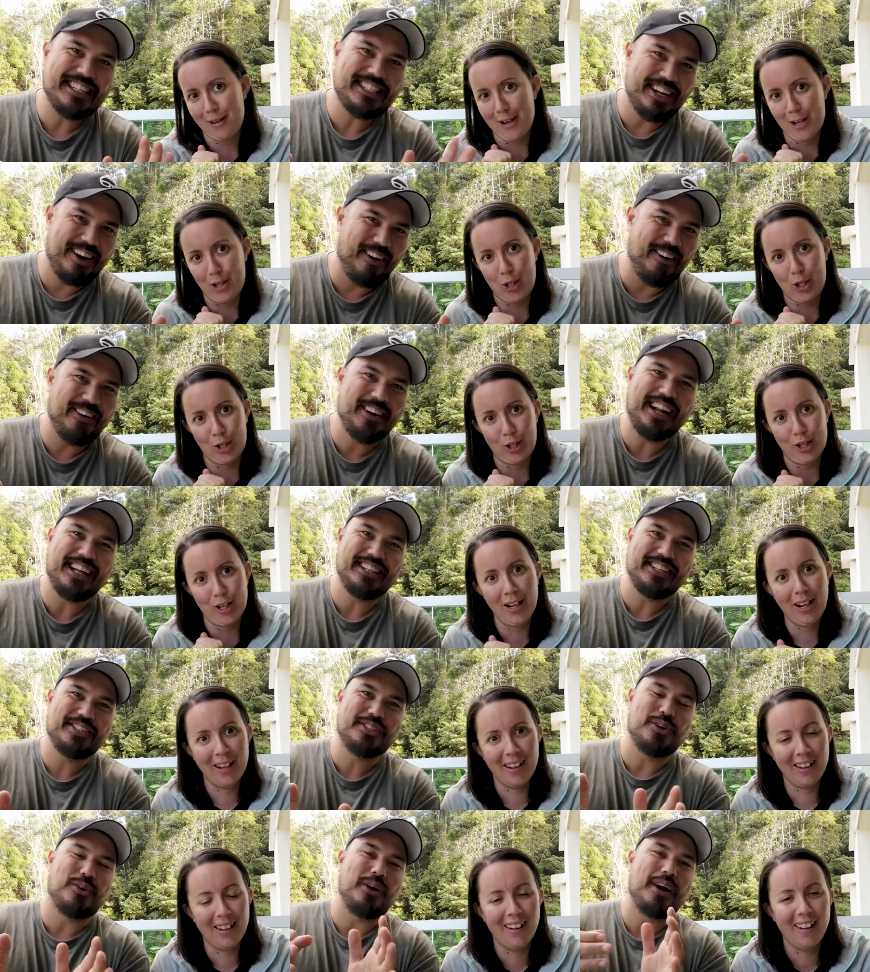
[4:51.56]
Speaker 1: that's a whole
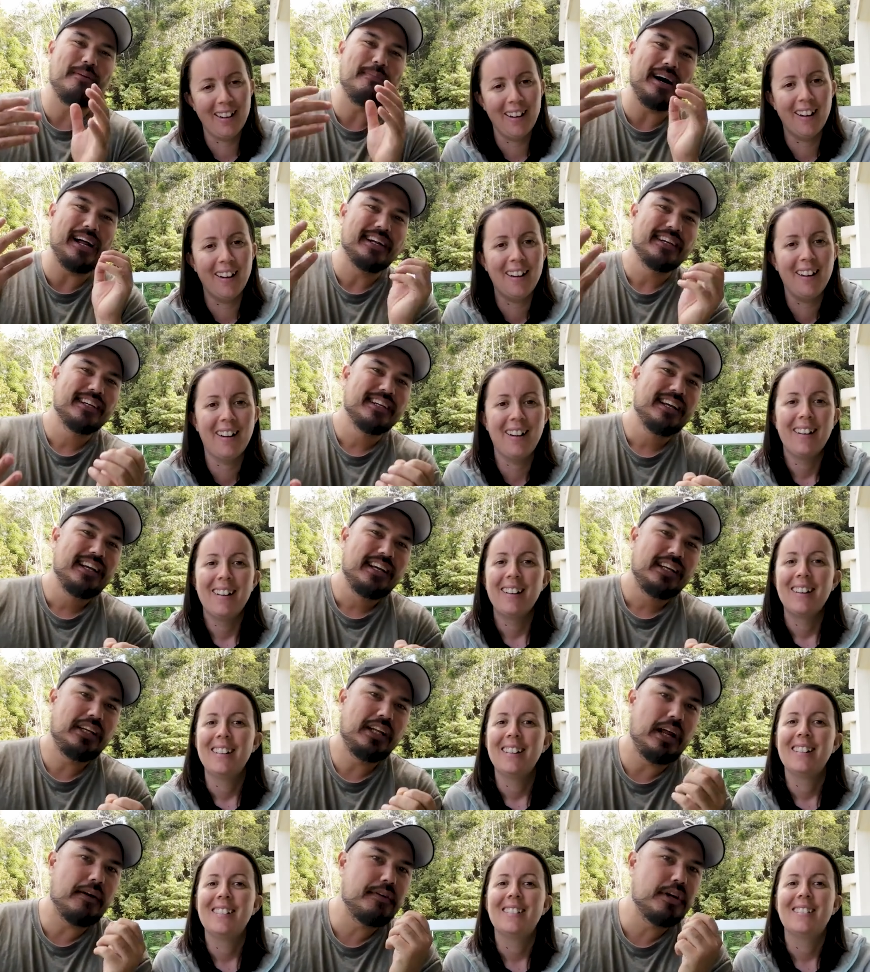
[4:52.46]
other story, but
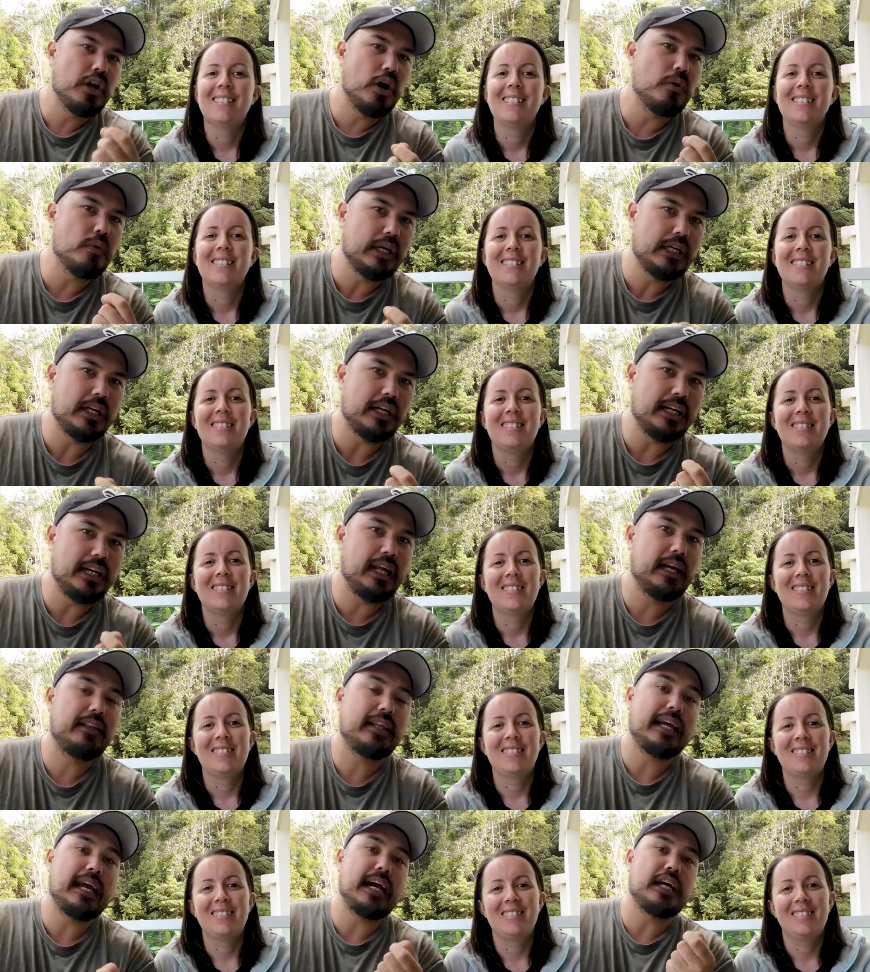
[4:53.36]
you never know when you're going
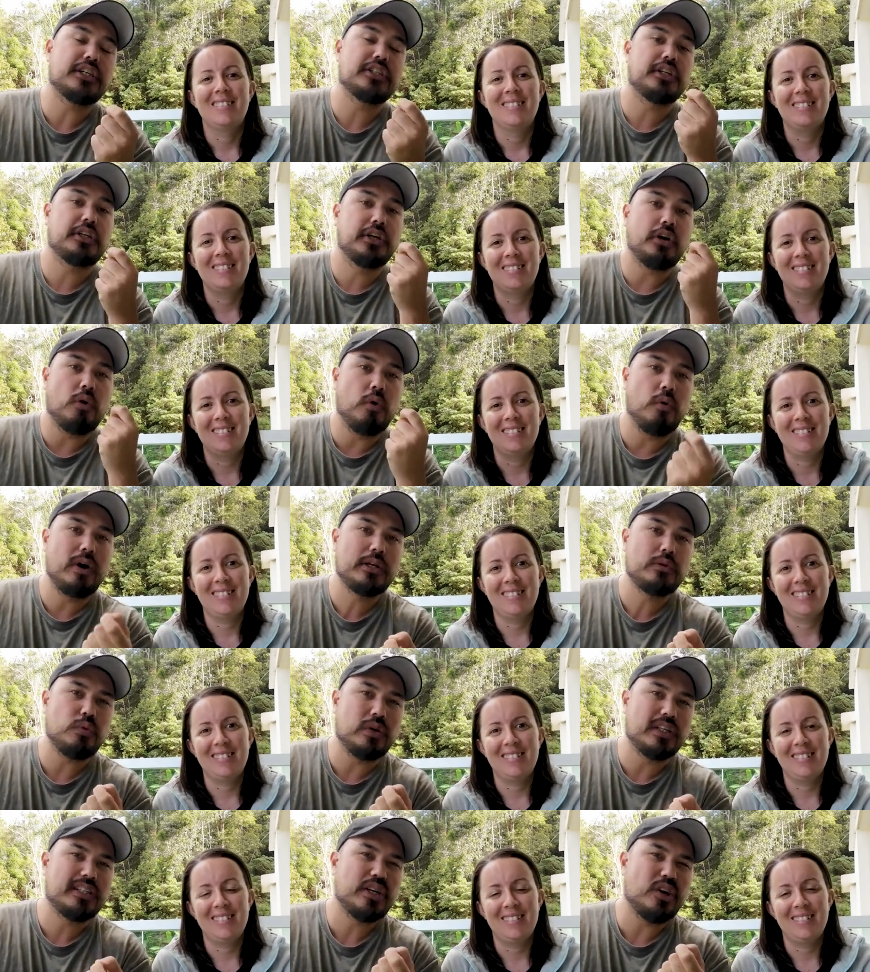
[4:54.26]
to need the cash, so you
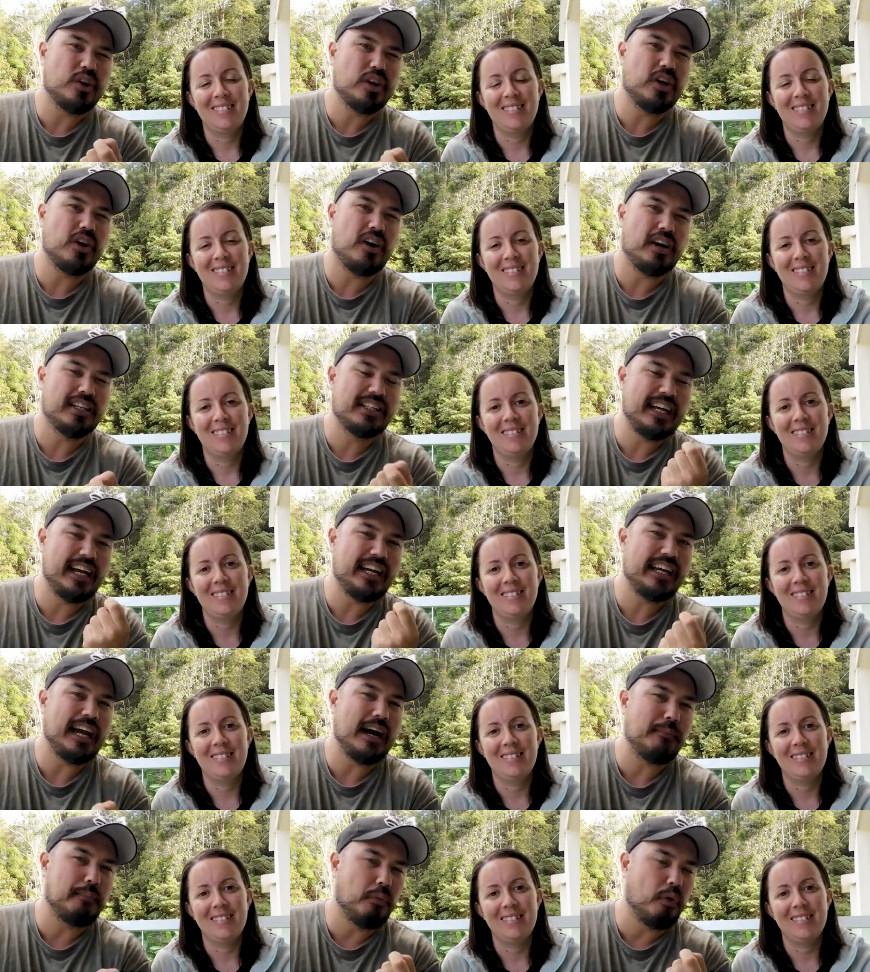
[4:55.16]
always want to kind of
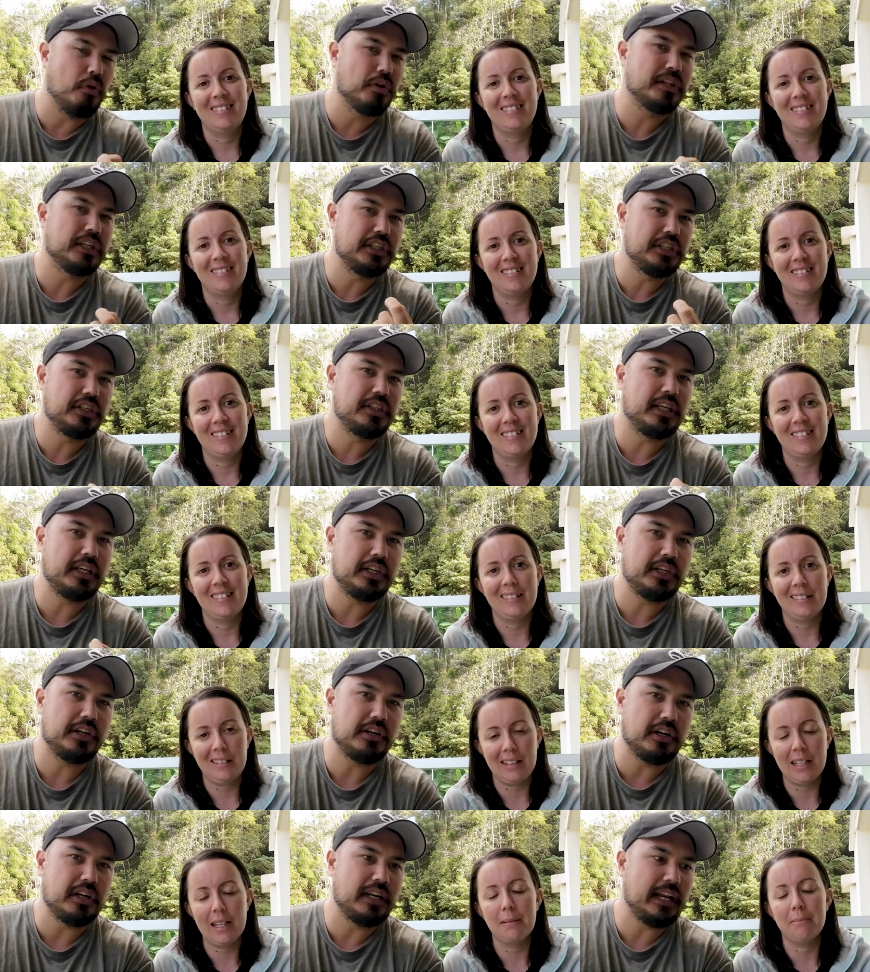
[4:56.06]
take out more than you
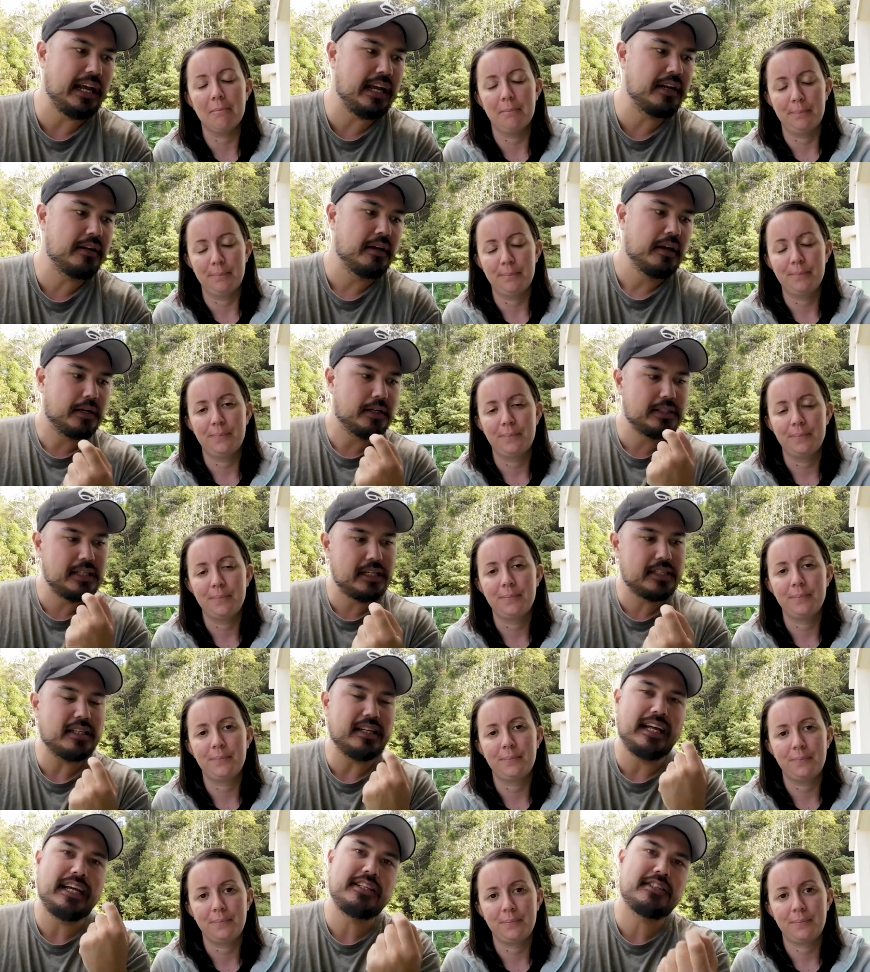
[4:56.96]
think you're going to need, because
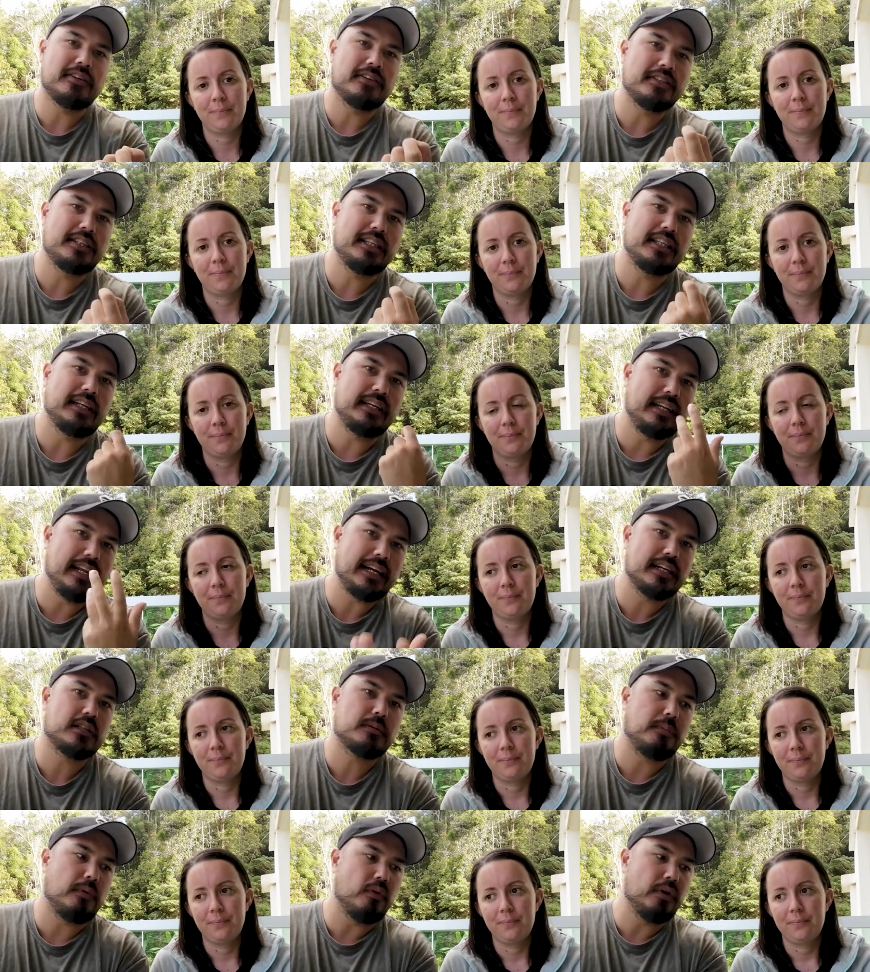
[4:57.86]
this leads on to the
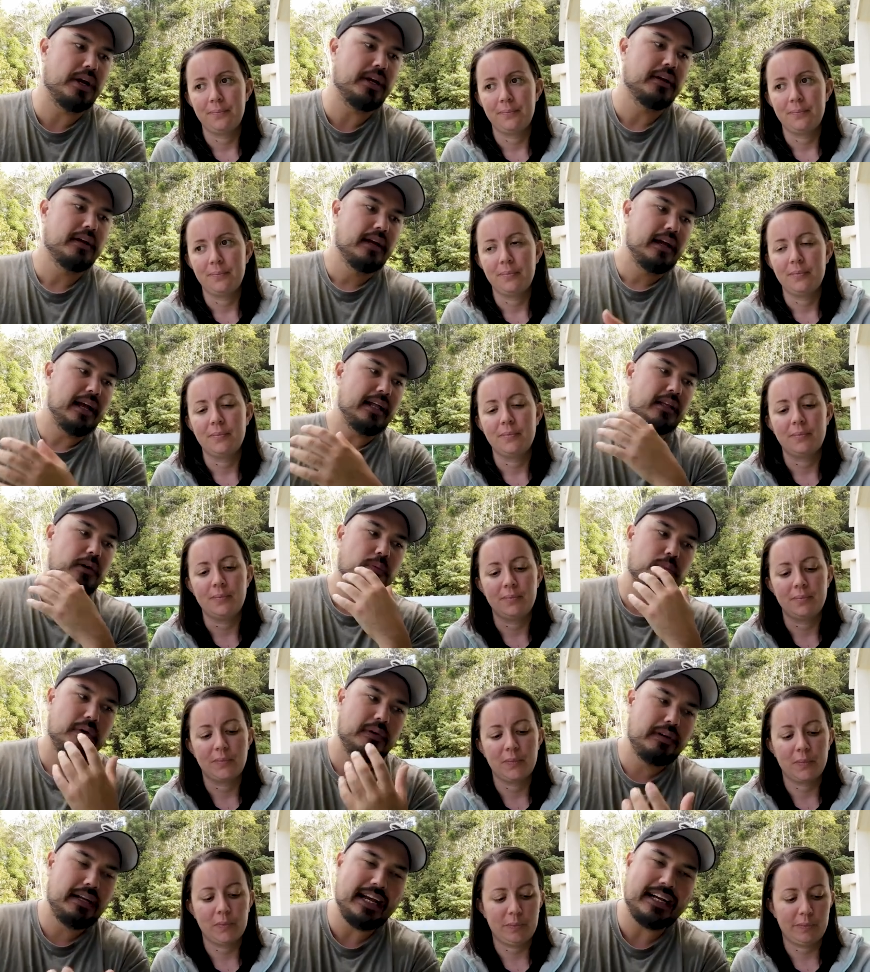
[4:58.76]
next point, and the
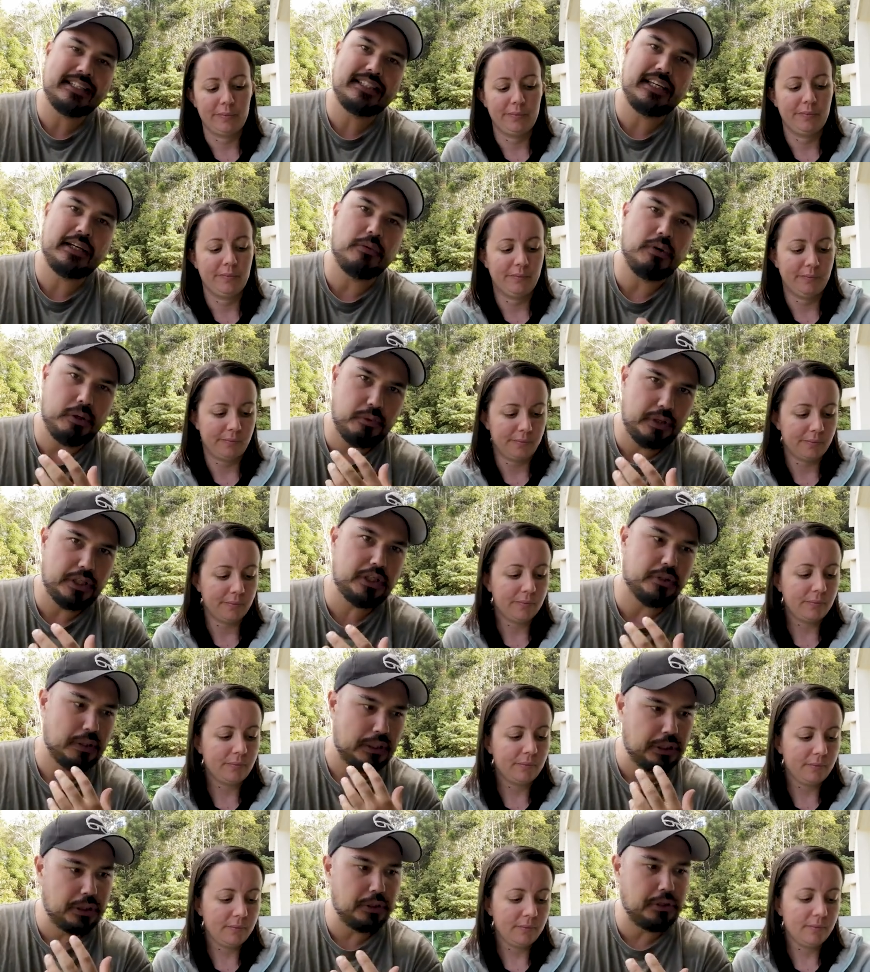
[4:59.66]
next thing we
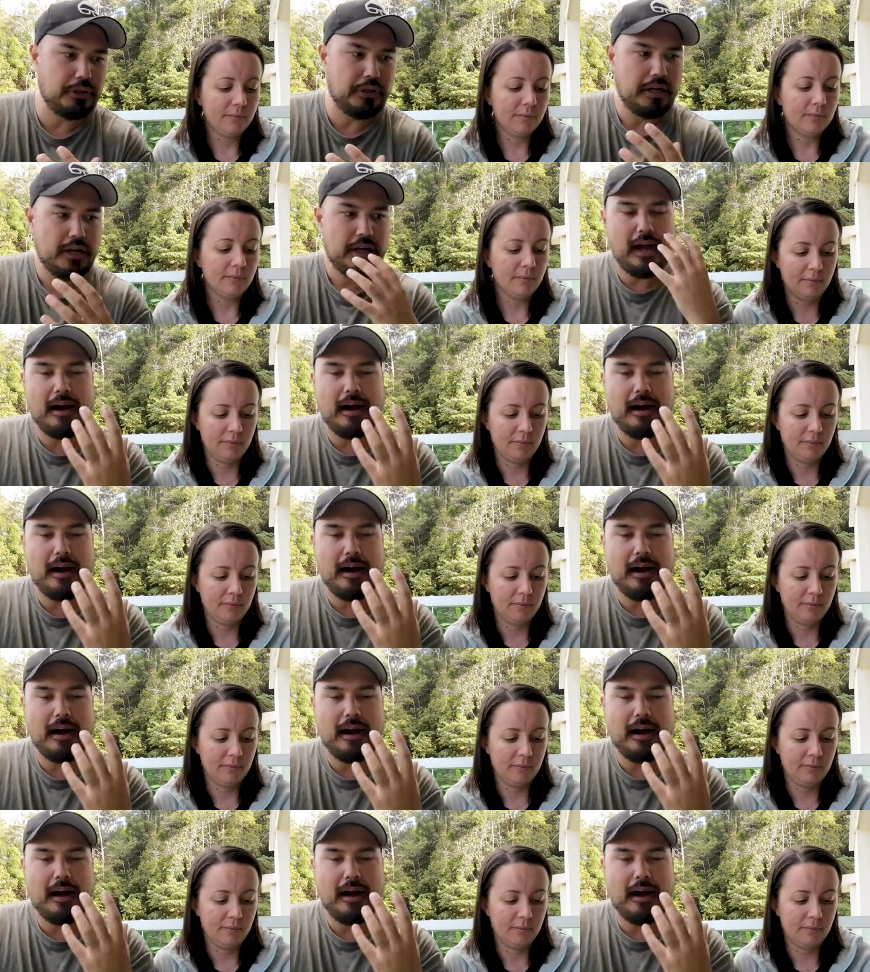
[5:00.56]
wish we knew